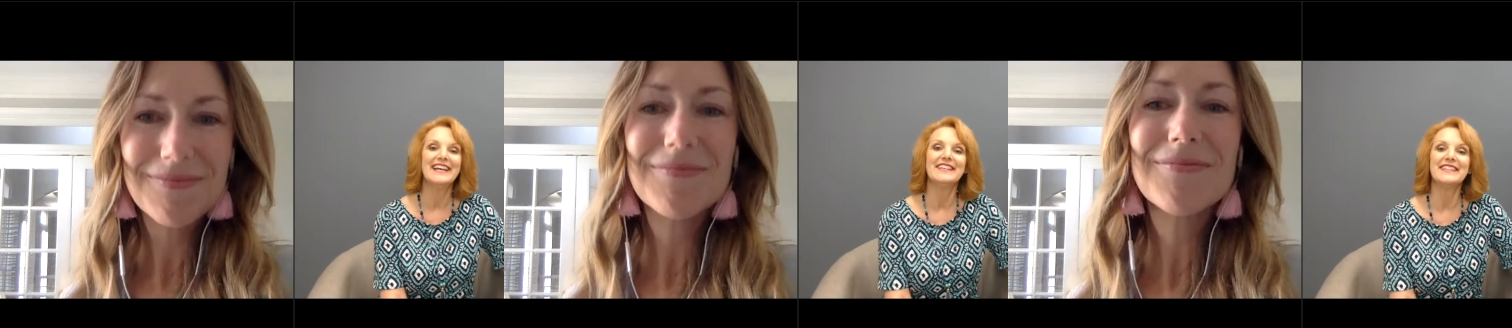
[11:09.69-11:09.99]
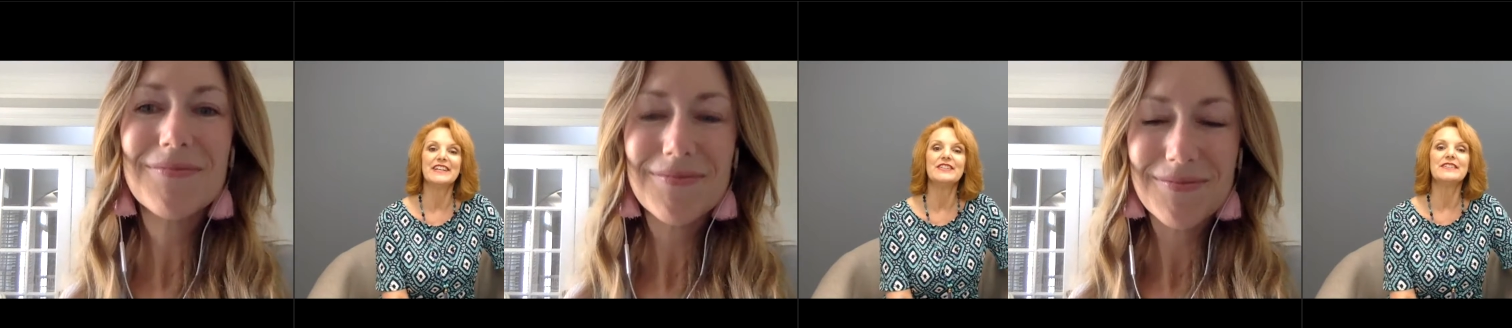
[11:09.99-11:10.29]

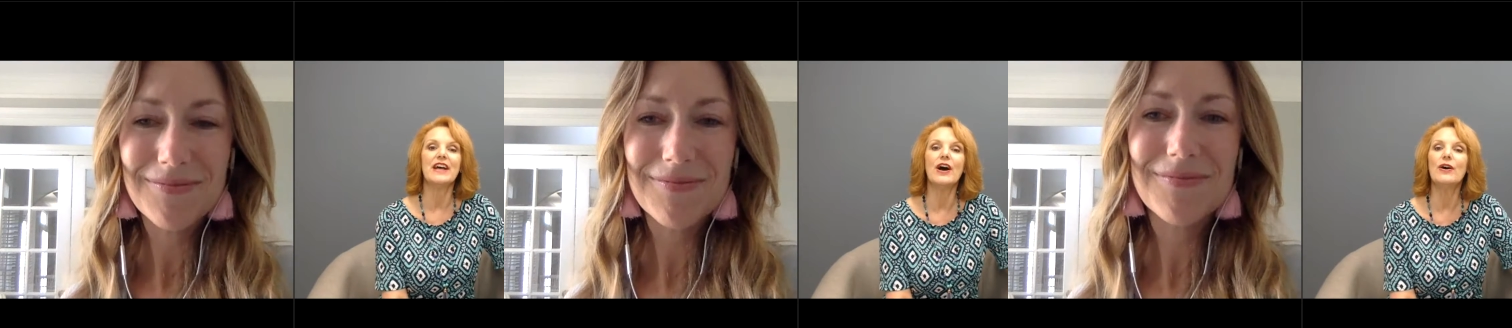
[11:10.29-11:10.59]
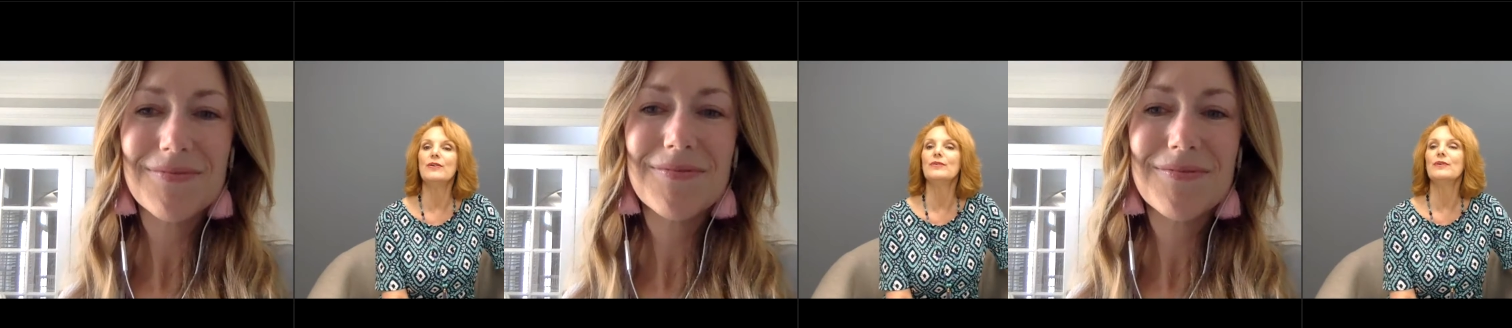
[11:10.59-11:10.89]
Speaker 1: such as
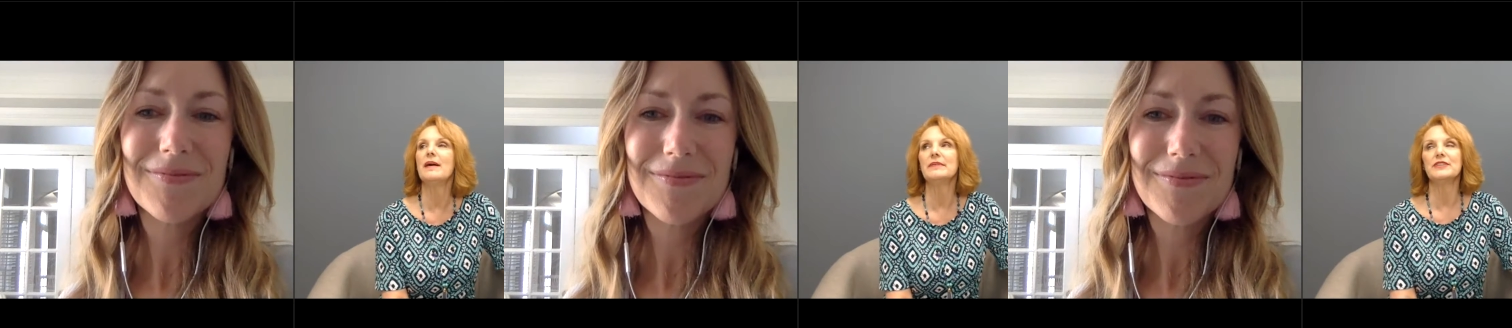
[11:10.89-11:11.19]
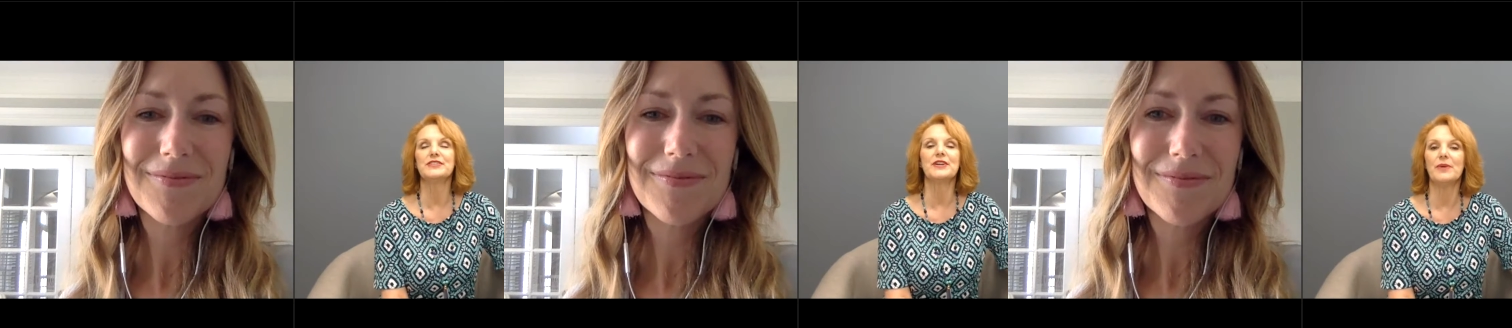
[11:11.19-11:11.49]
oh i'm going
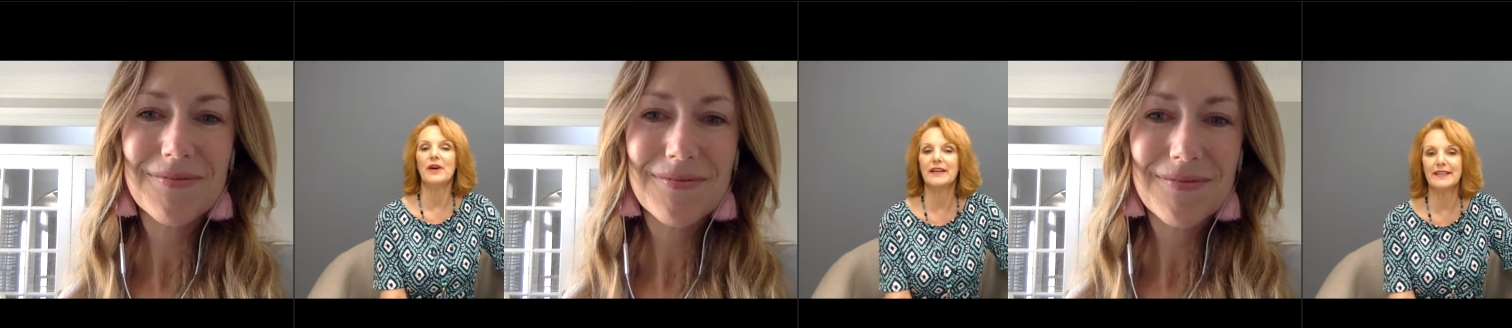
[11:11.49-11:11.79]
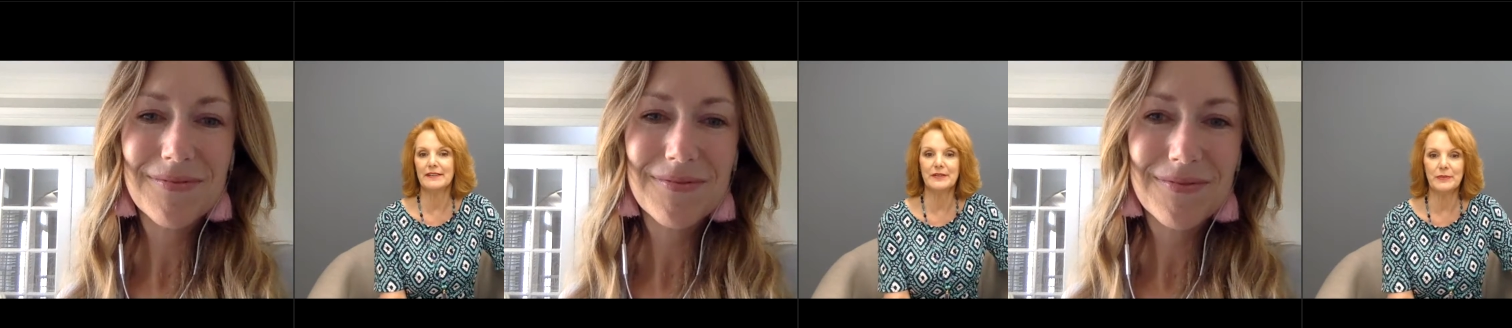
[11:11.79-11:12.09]
to start
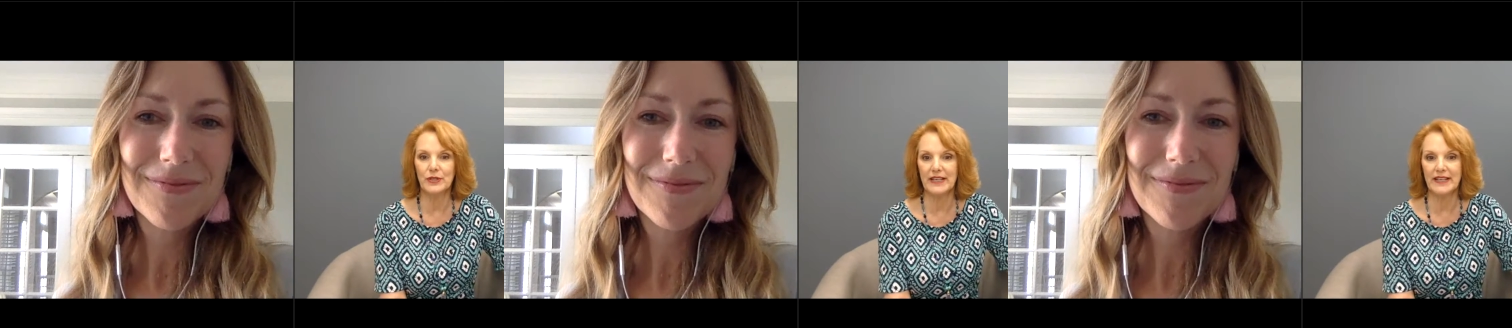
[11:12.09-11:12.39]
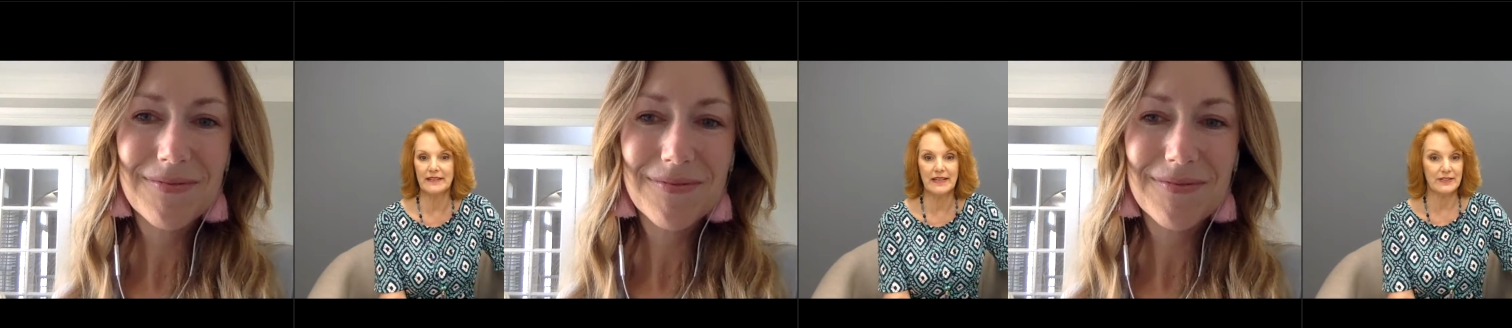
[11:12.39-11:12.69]
walking every
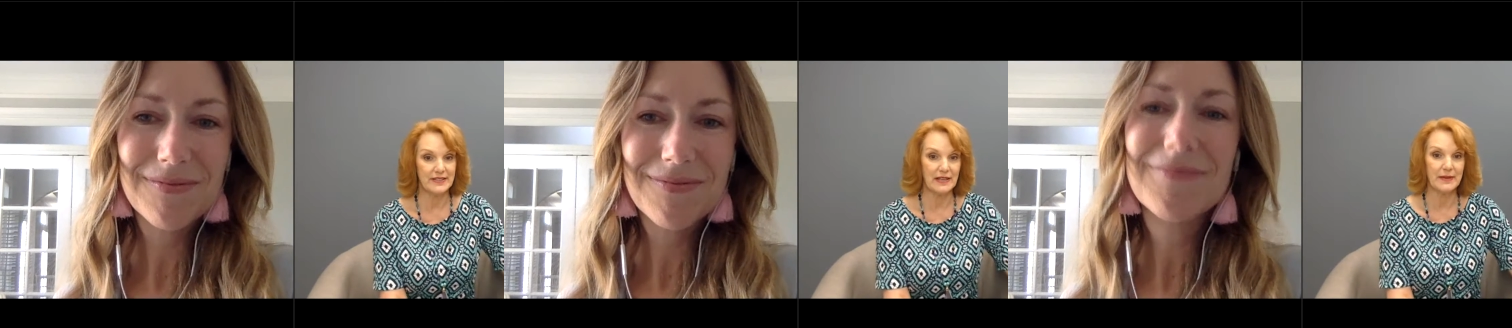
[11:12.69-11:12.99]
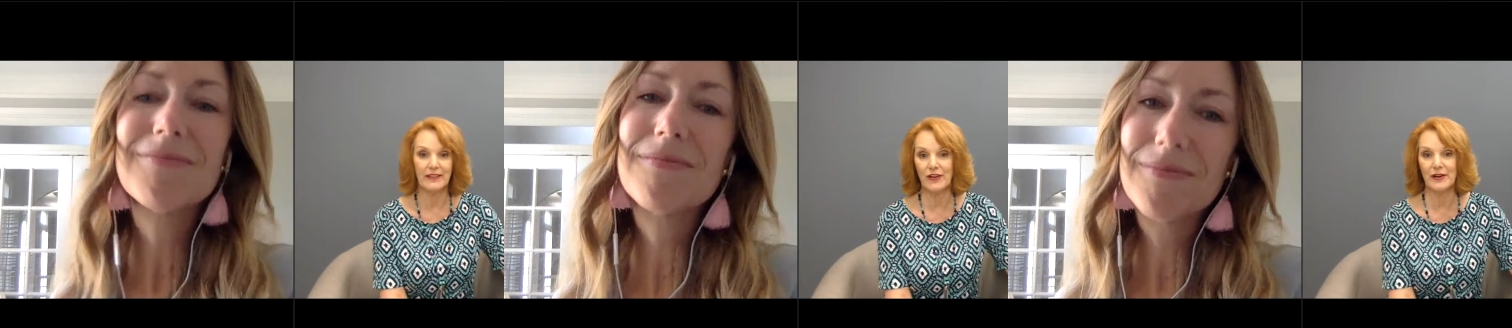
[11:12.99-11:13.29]
morning and, and, set
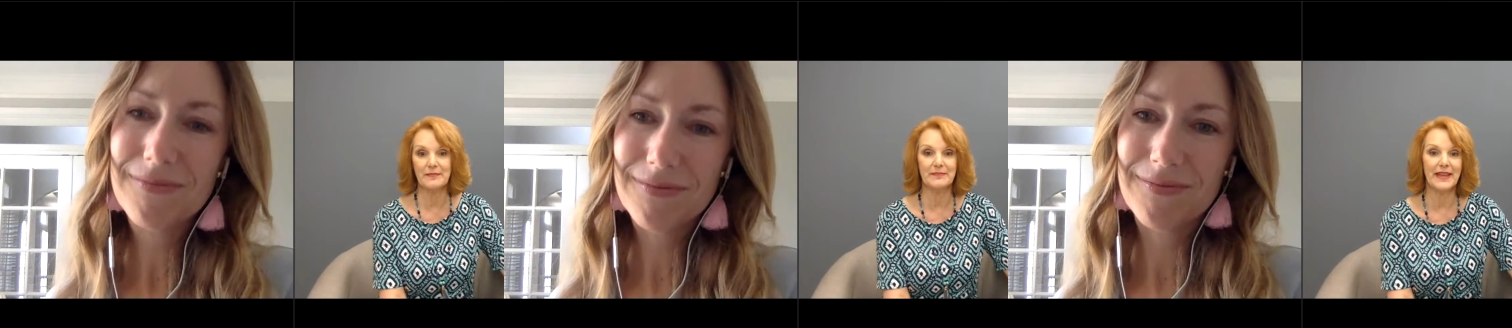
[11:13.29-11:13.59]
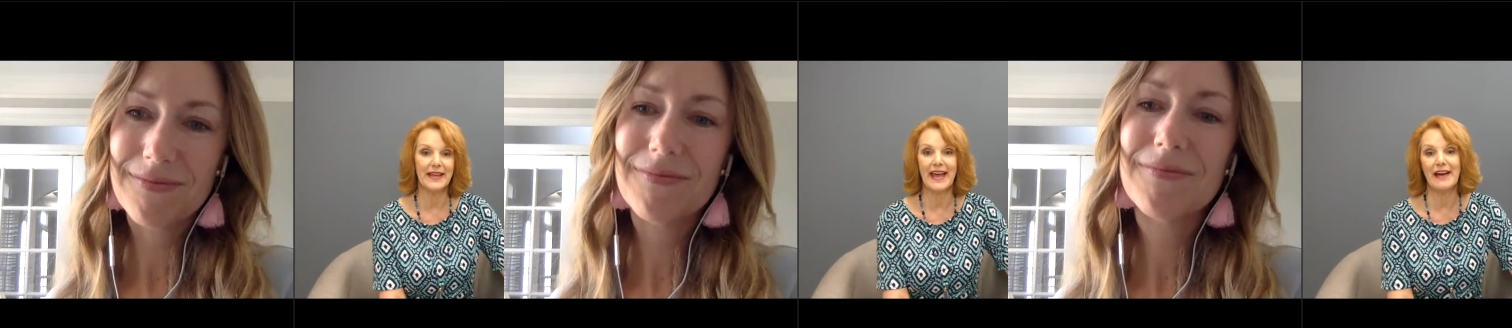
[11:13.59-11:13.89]
my alarm
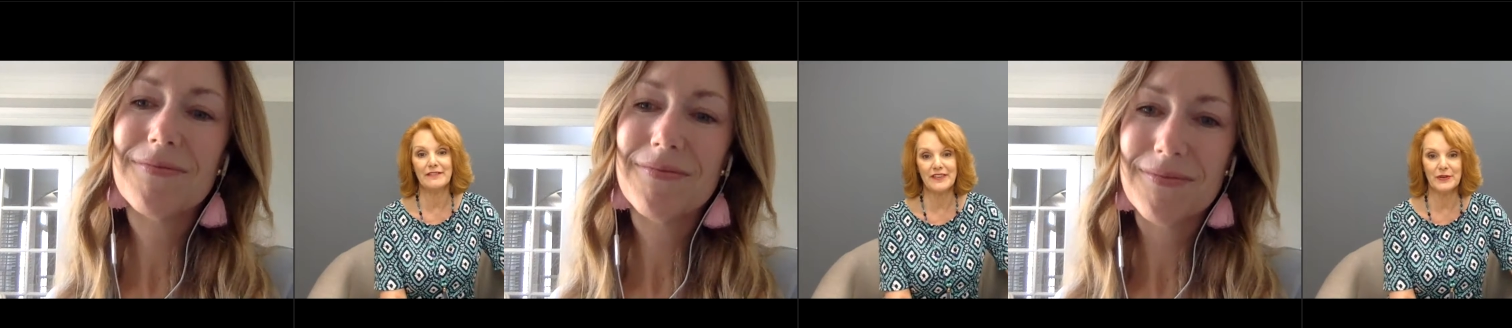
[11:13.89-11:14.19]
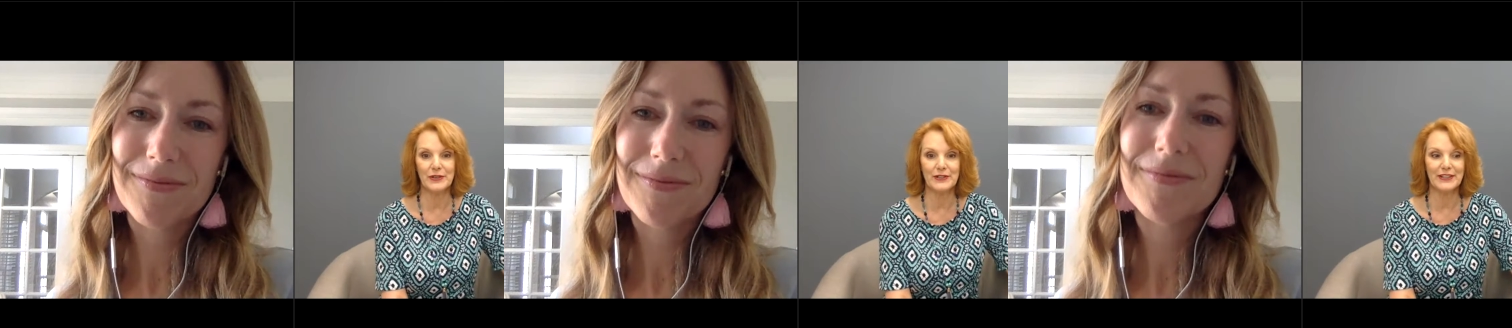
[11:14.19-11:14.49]
like a half
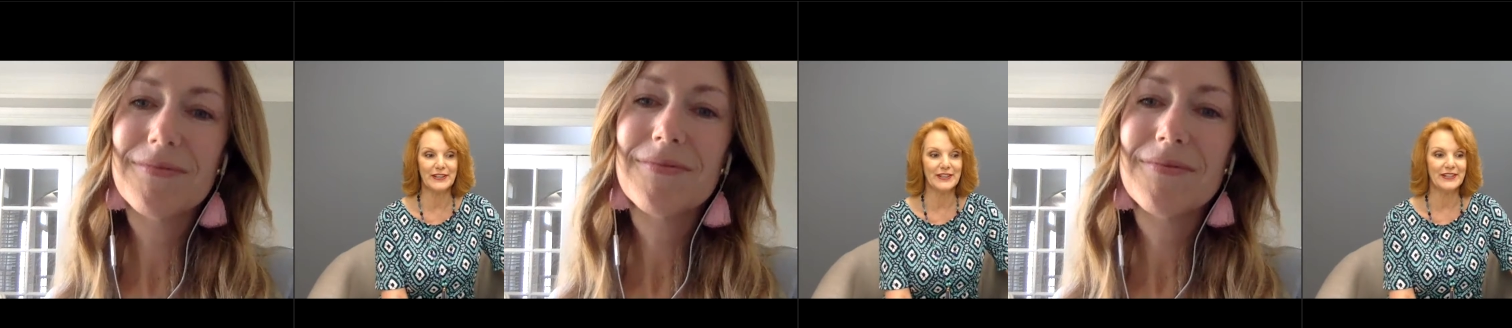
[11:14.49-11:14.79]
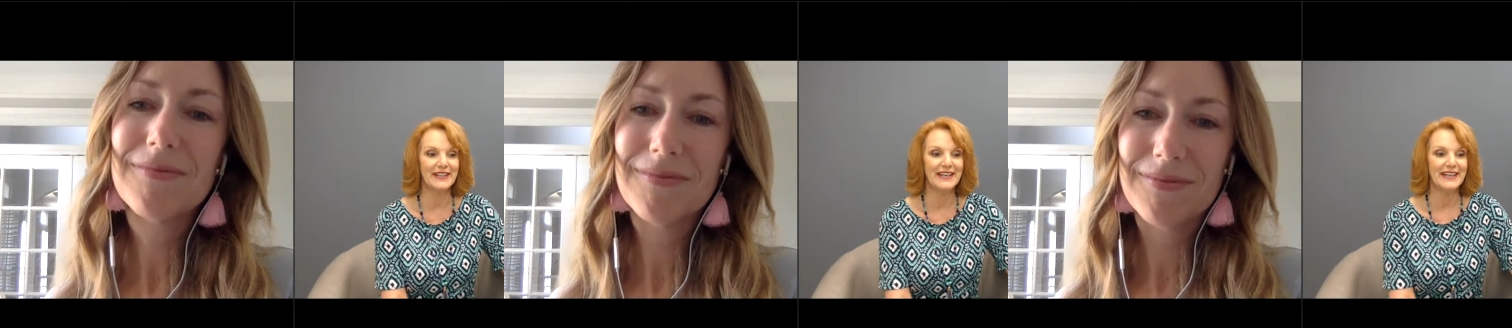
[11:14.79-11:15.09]
hour
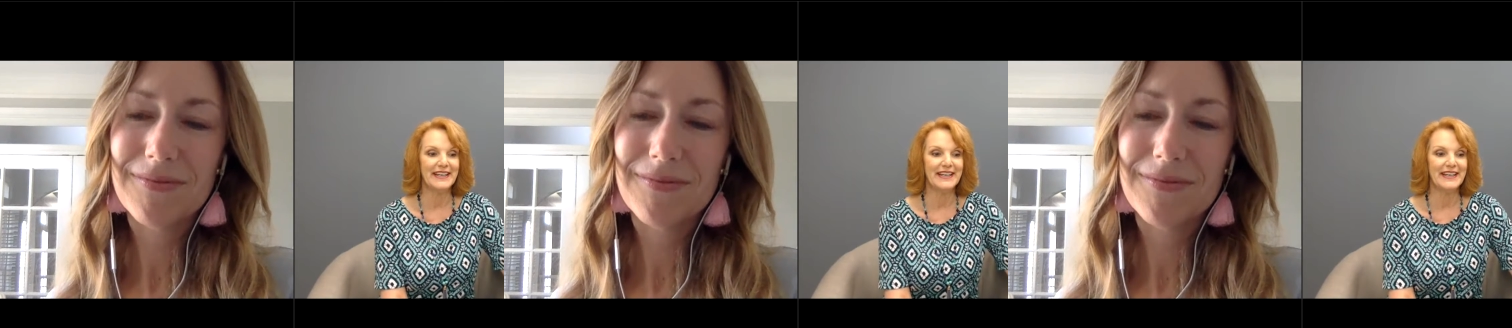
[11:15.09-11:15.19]
earlier